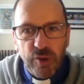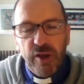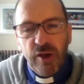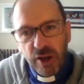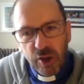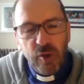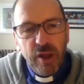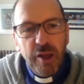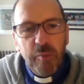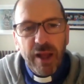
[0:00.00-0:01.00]
the guy who
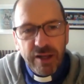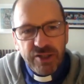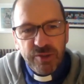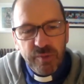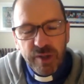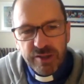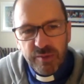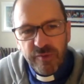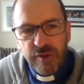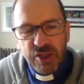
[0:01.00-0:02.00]
plants
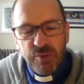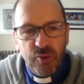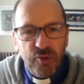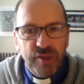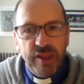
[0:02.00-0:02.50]
some vegetables